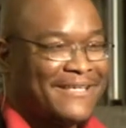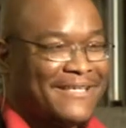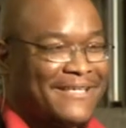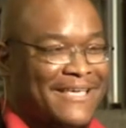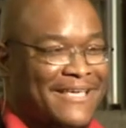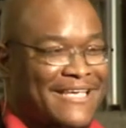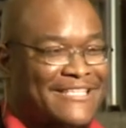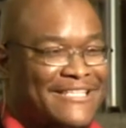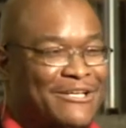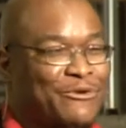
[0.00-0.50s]

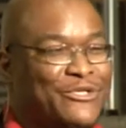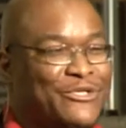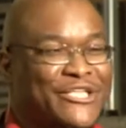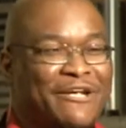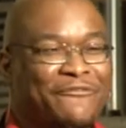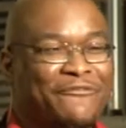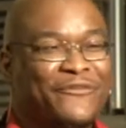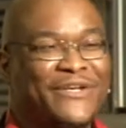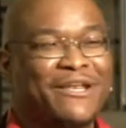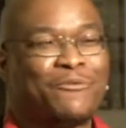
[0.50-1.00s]
It's no
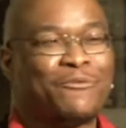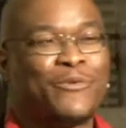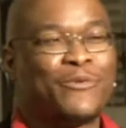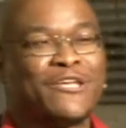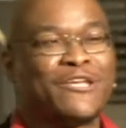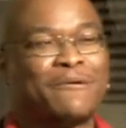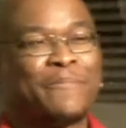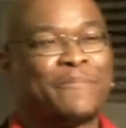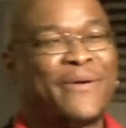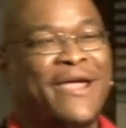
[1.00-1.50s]
different than when
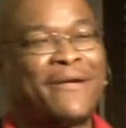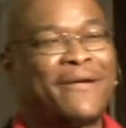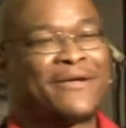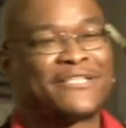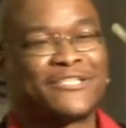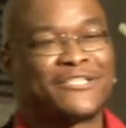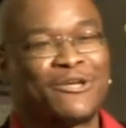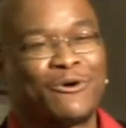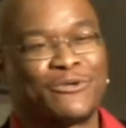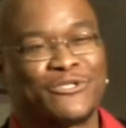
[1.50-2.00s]
your parents
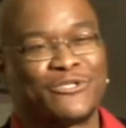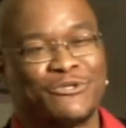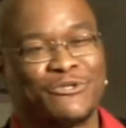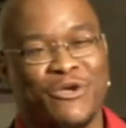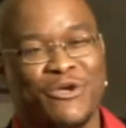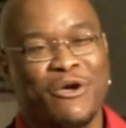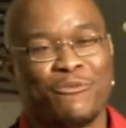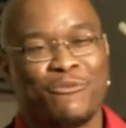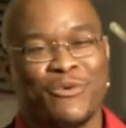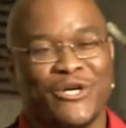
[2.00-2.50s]
told you,
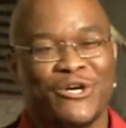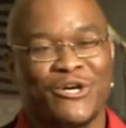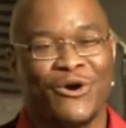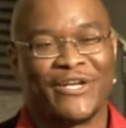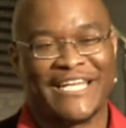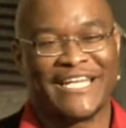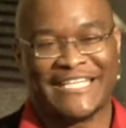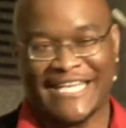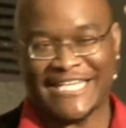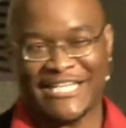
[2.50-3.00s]
We're going
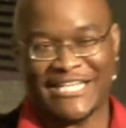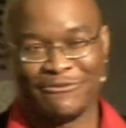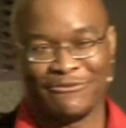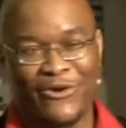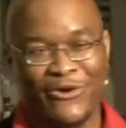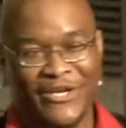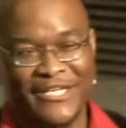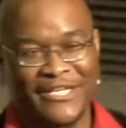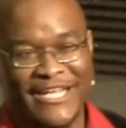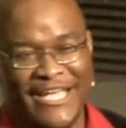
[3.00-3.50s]
to Disney
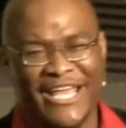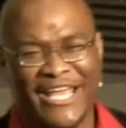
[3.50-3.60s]
World today.